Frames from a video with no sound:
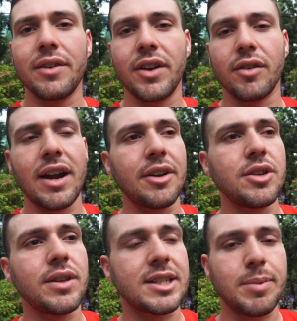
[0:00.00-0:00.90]
living around
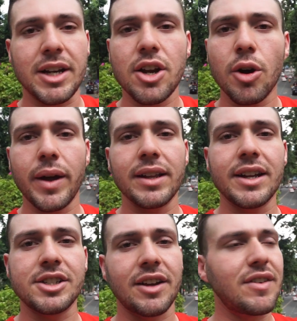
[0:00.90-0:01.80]
you that speak no
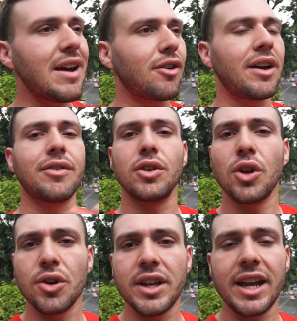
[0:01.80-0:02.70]
English, have never ever
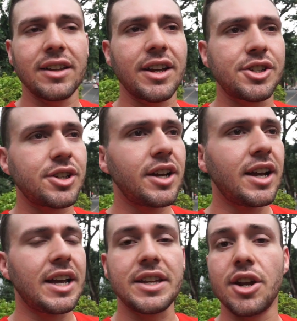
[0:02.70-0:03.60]
learned English,
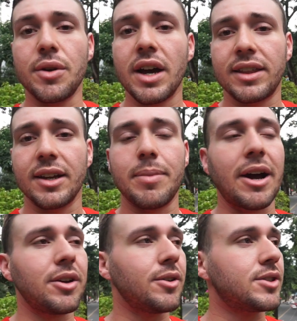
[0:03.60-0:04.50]
and that know nothing
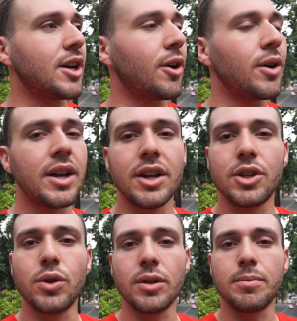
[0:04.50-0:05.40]
about you. So
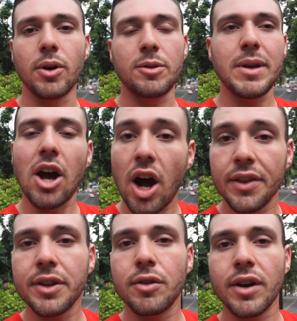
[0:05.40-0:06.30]
you can both be
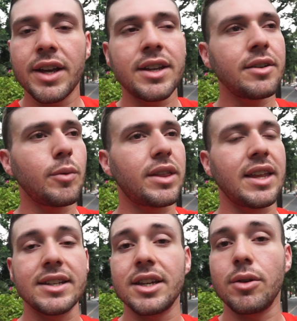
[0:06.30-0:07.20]
on the grid with
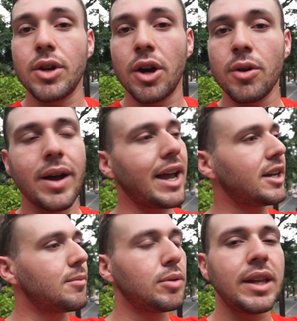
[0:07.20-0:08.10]
things that you know and
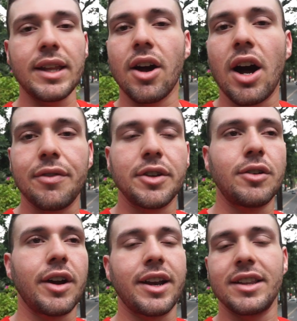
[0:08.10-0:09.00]
completely off the
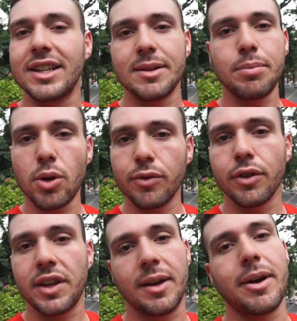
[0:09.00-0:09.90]
grid, and that's a
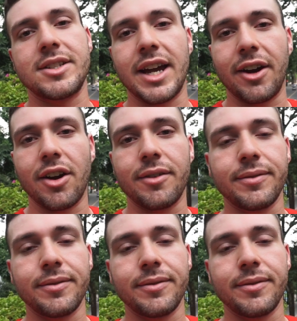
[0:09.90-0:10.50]
beautiful thing about Saigon.